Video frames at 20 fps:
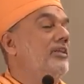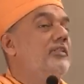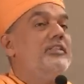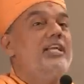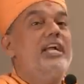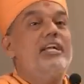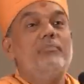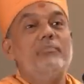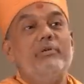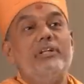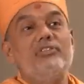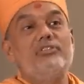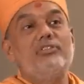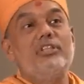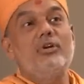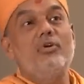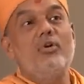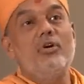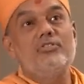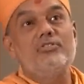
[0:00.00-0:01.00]
That means
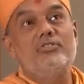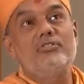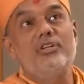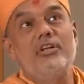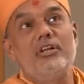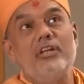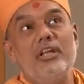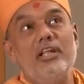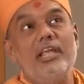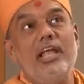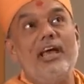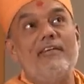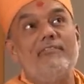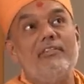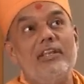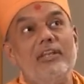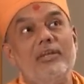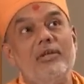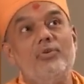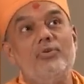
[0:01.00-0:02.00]
they constantly have
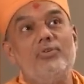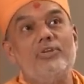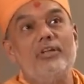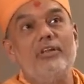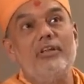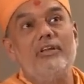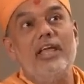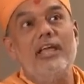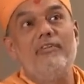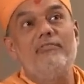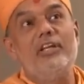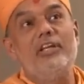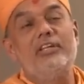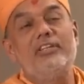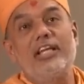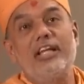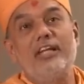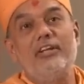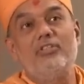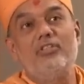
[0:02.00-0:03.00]
an illusion every
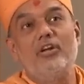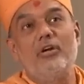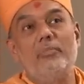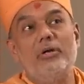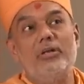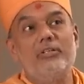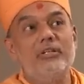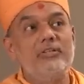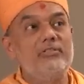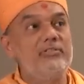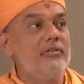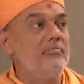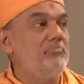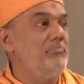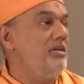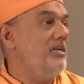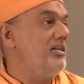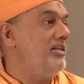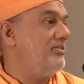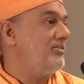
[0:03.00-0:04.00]
second, third minute that
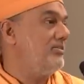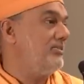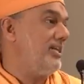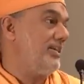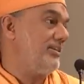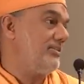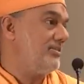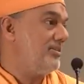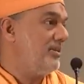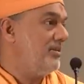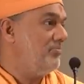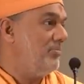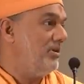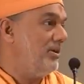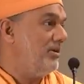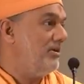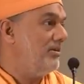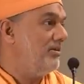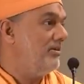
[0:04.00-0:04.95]
somebody has texted me. Eh?